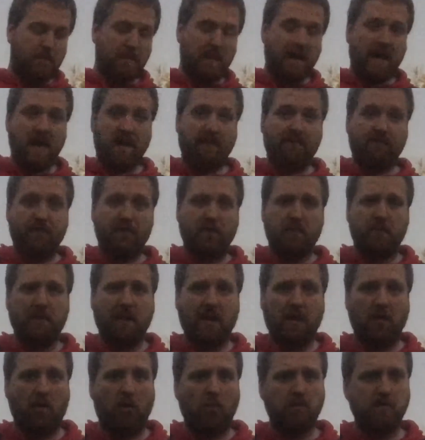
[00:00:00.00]
bag for
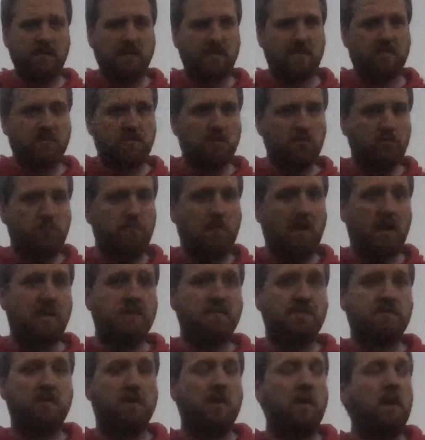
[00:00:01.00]
about only 2
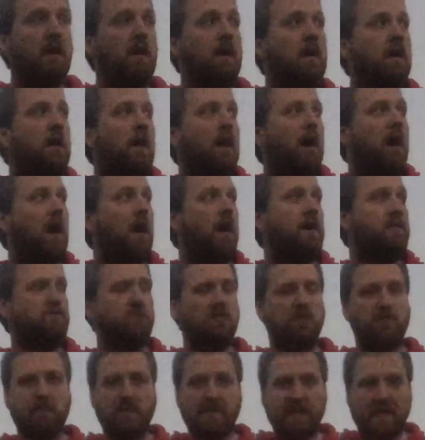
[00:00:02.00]
months.
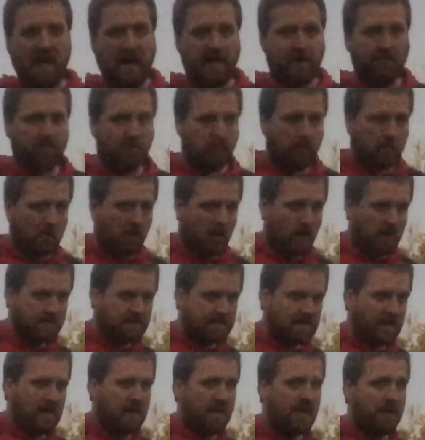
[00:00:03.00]
Noodleman had it for a long
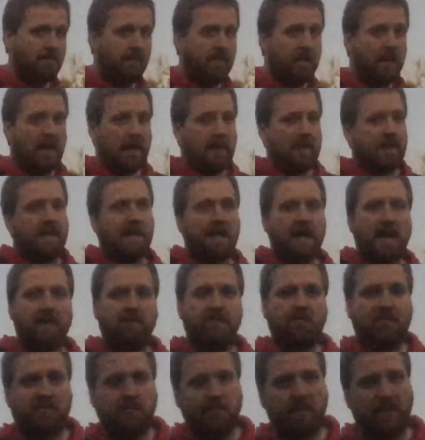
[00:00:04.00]
time,
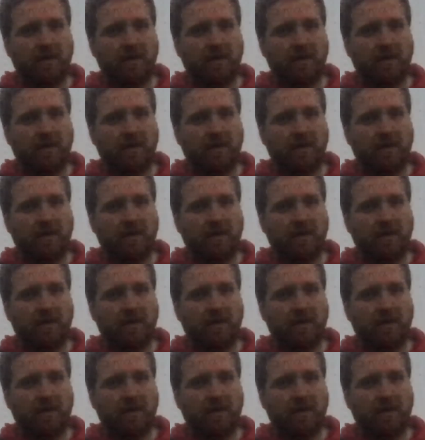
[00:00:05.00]
gave it to